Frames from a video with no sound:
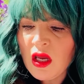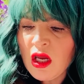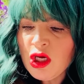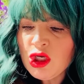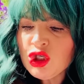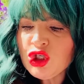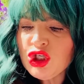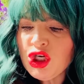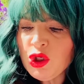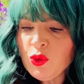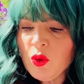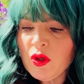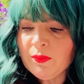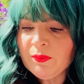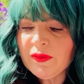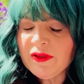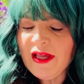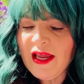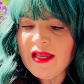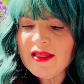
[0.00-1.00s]
She will
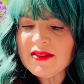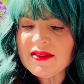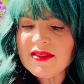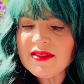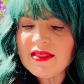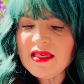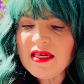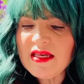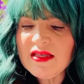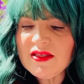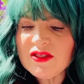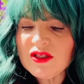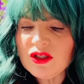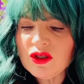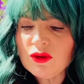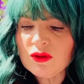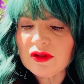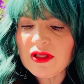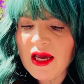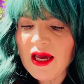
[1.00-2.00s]
plant seeds in
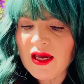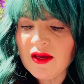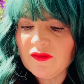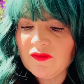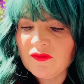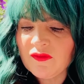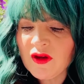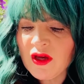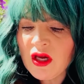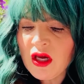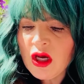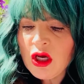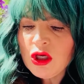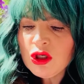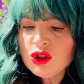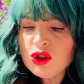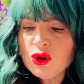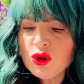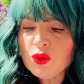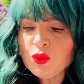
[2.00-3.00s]
your life.
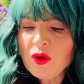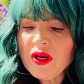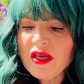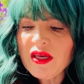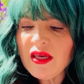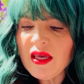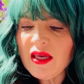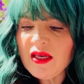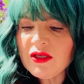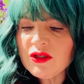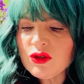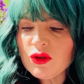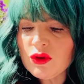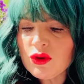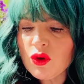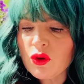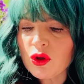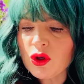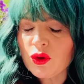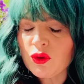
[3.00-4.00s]
To rekindle
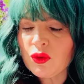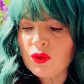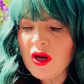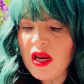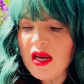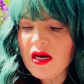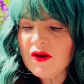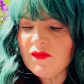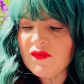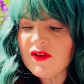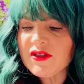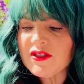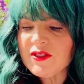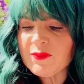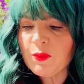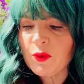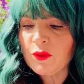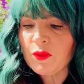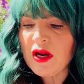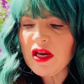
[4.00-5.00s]
your creative
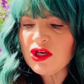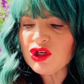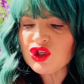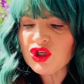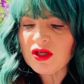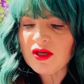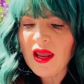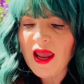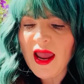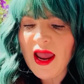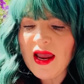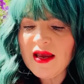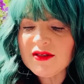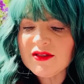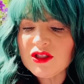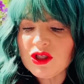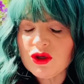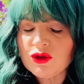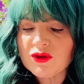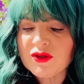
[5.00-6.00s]
inspiration,
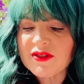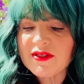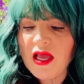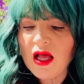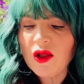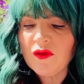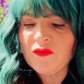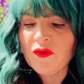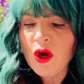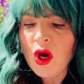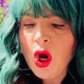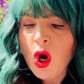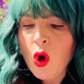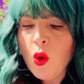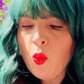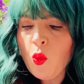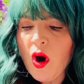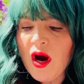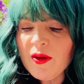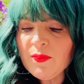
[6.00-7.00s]
ask yourself
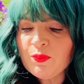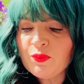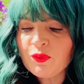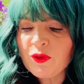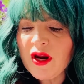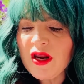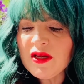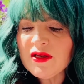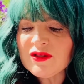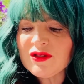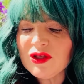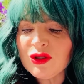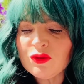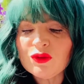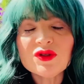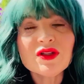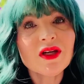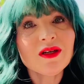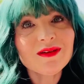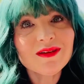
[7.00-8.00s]
what brings you
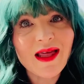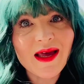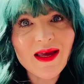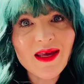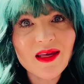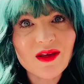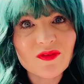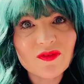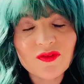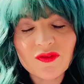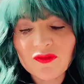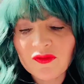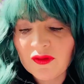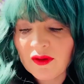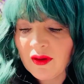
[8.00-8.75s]
to life?